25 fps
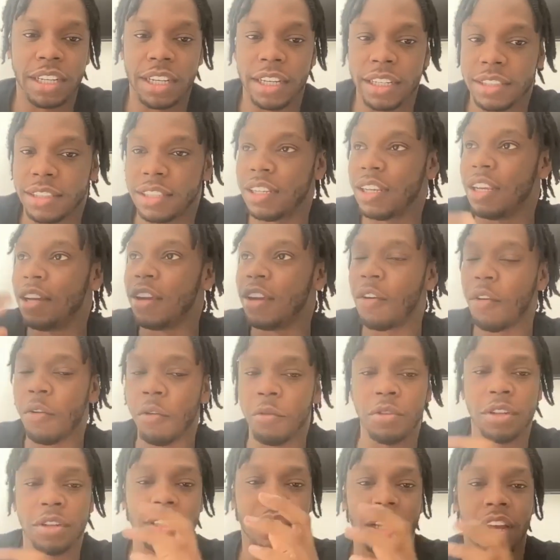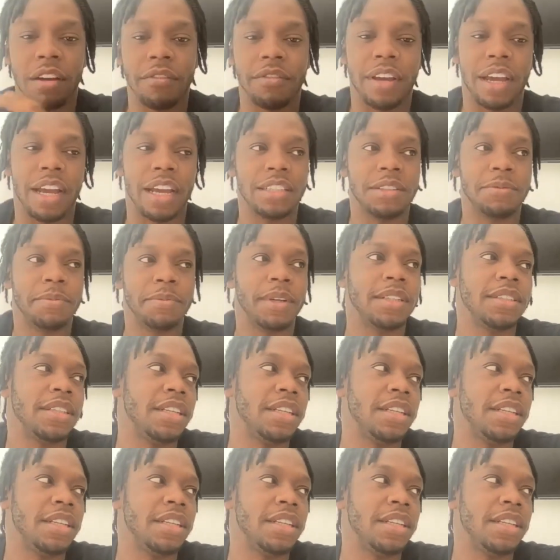it's all these other aspects.